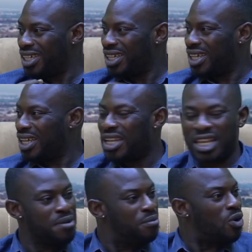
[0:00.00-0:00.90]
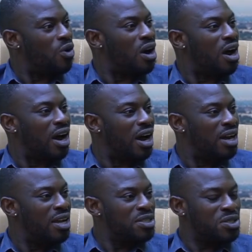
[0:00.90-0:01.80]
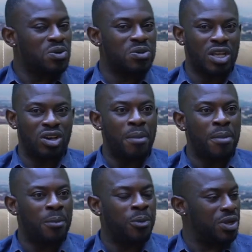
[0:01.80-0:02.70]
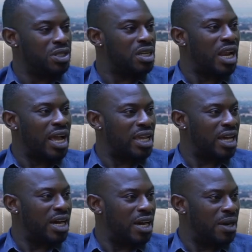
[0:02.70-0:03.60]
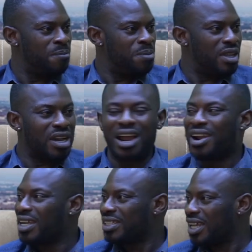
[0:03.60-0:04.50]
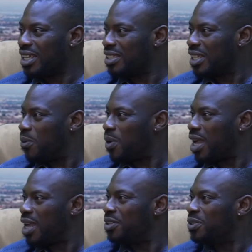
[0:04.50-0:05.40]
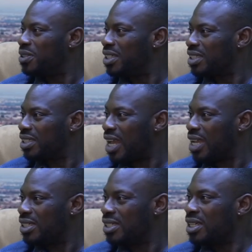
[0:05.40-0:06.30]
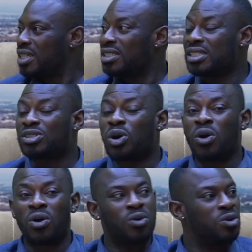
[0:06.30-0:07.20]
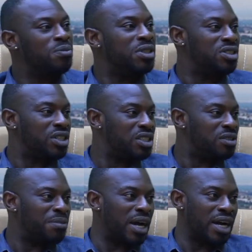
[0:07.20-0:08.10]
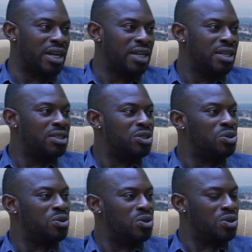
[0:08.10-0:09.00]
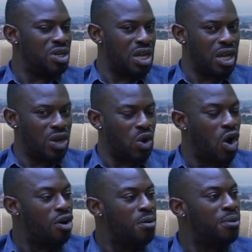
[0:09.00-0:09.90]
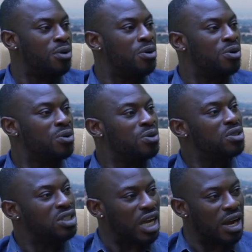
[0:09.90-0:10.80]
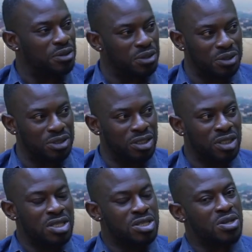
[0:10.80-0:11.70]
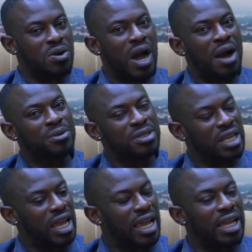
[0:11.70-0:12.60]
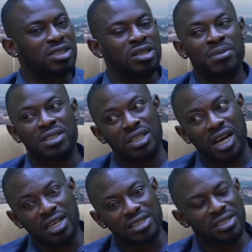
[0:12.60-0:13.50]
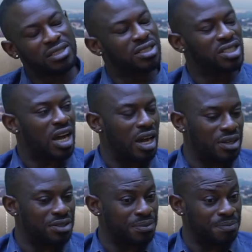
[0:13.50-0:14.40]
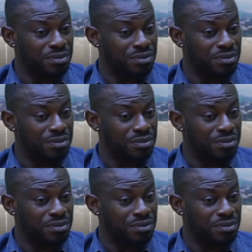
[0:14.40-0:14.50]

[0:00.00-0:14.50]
Inside. in him or her hmm. so they come up with like uh, characters that we cannot understand this all could be traced back to a horrible childhood so i would say a traumatized child